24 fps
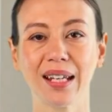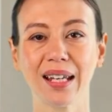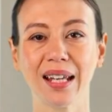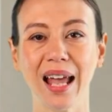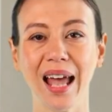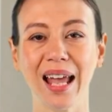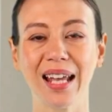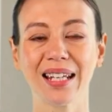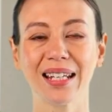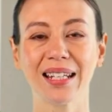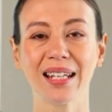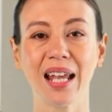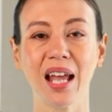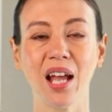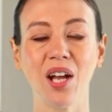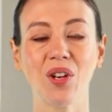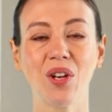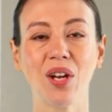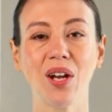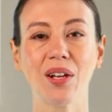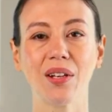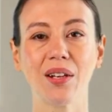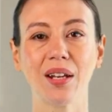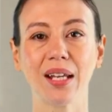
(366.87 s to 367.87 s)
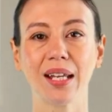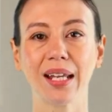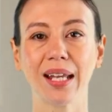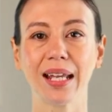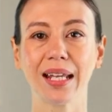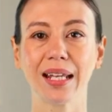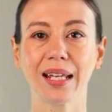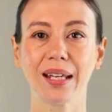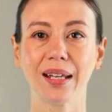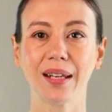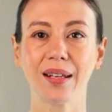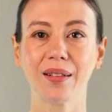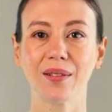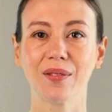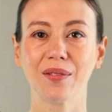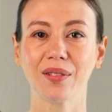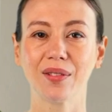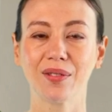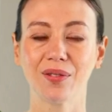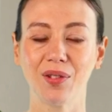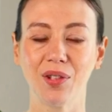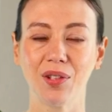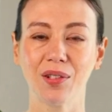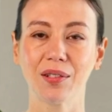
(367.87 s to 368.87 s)
I can hear you thinking,
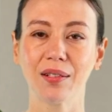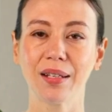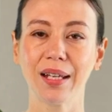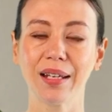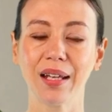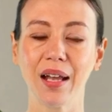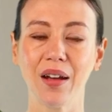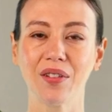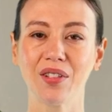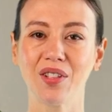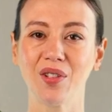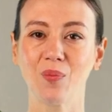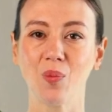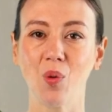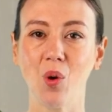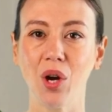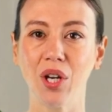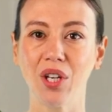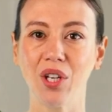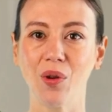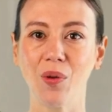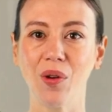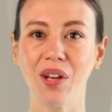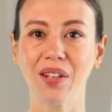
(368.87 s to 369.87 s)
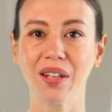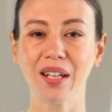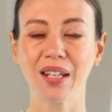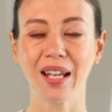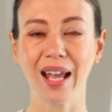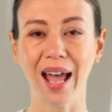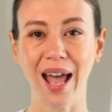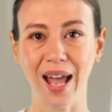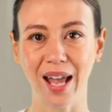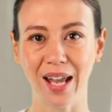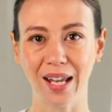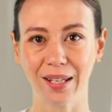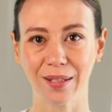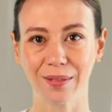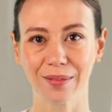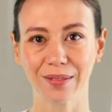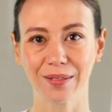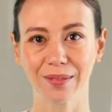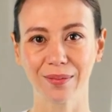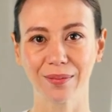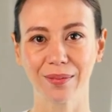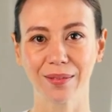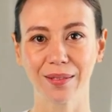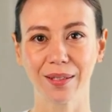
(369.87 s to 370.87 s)
certainly there is more to it than that.
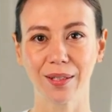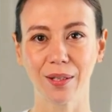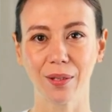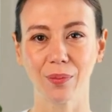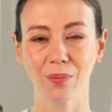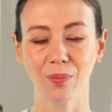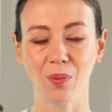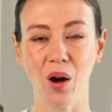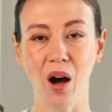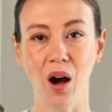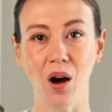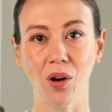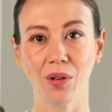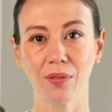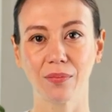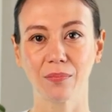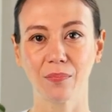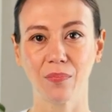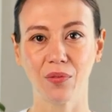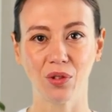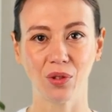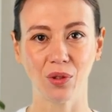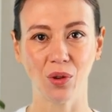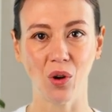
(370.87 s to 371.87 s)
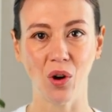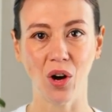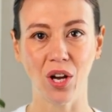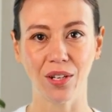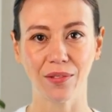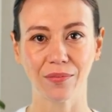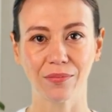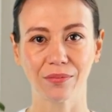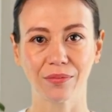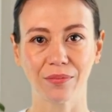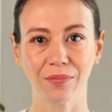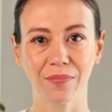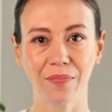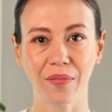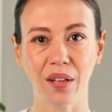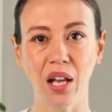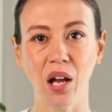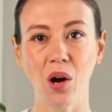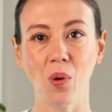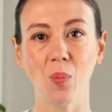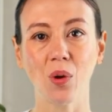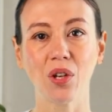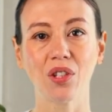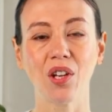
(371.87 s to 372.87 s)
Well, sure.
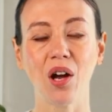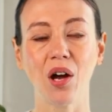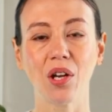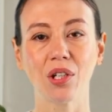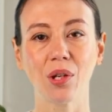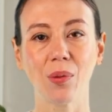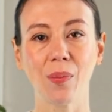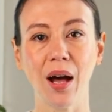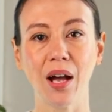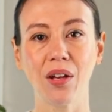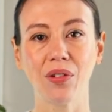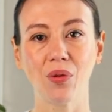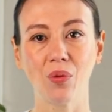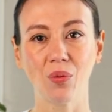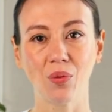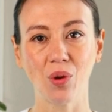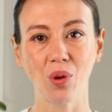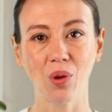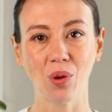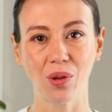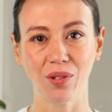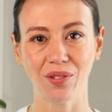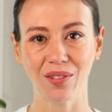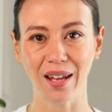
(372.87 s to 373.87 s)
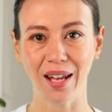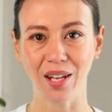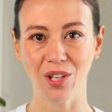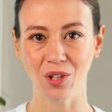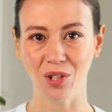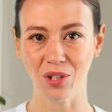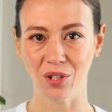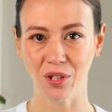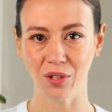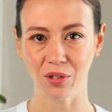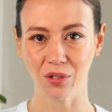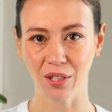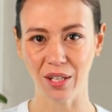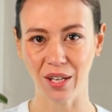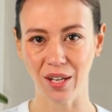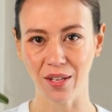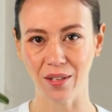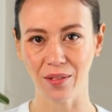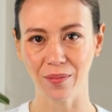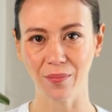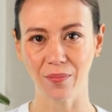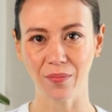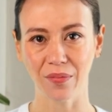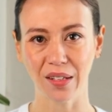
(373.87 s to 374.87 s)
We talked about the rules engine
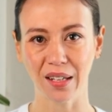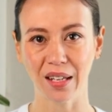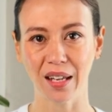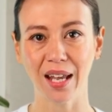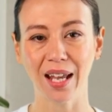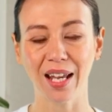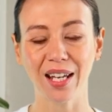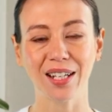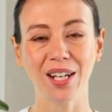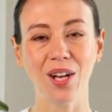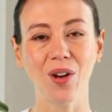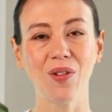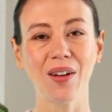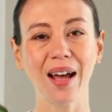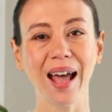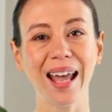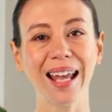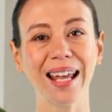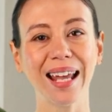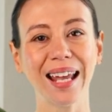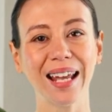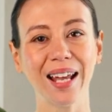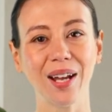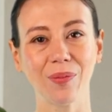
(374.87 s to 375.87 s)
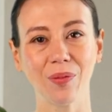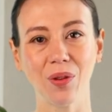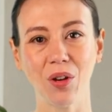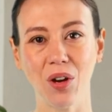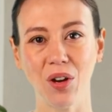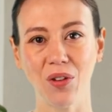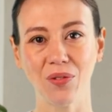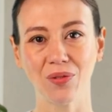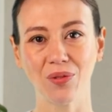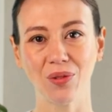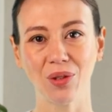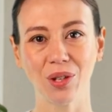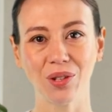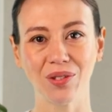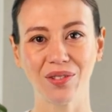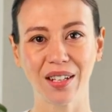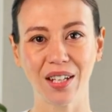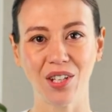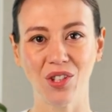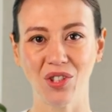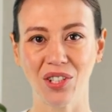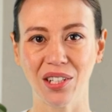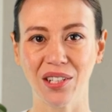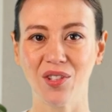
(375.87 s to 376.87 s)
earlier. There are any number of rules
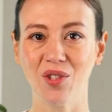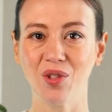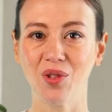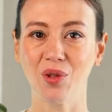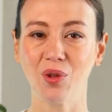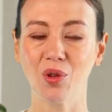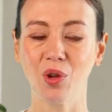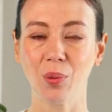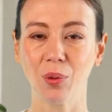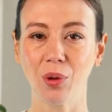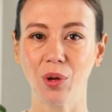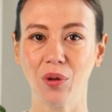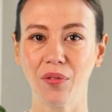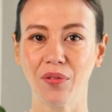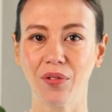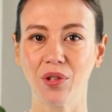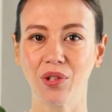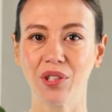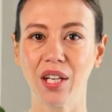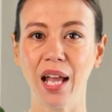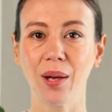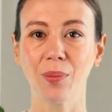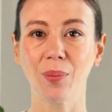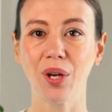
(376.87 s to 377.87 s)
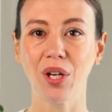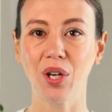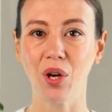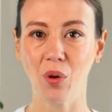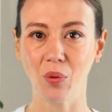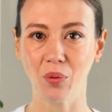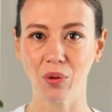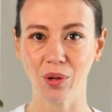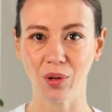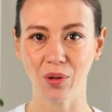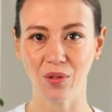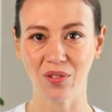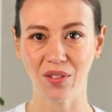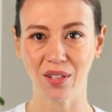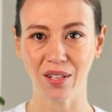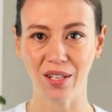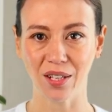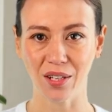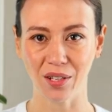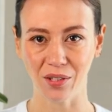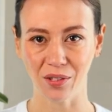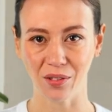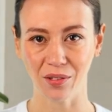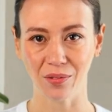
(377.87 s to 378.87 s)
engines suitable for typing your rules
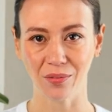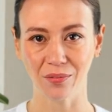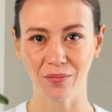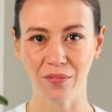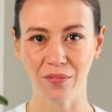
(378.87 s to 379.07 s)
into.